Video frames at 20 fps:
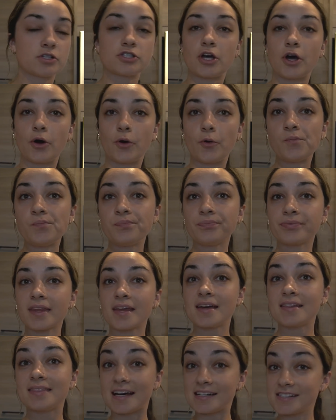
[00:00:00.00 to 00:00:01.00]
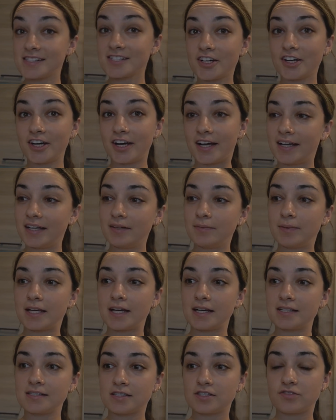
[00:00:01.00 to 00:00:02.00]
So that's good
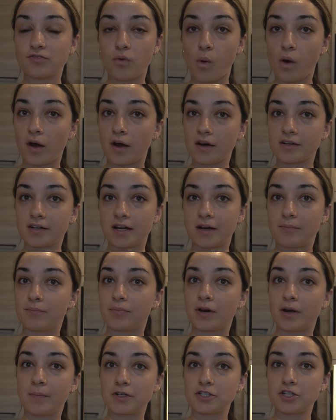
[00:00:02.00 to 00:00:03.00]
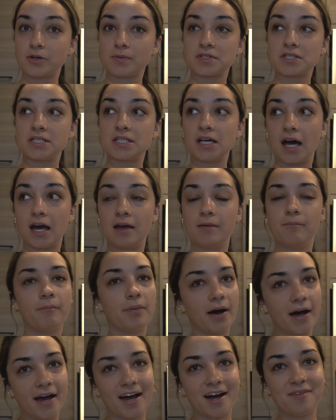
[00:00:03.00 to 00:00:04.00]
because it's four and I'm pretty much almost done,
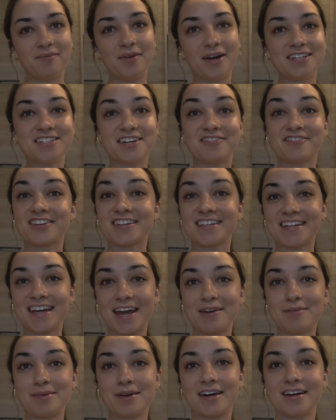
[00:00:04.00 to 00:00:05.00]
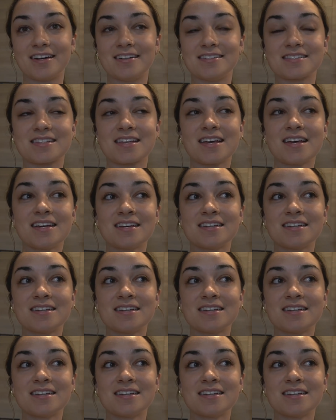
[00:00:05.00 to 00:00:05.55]
but I'm not done for the day because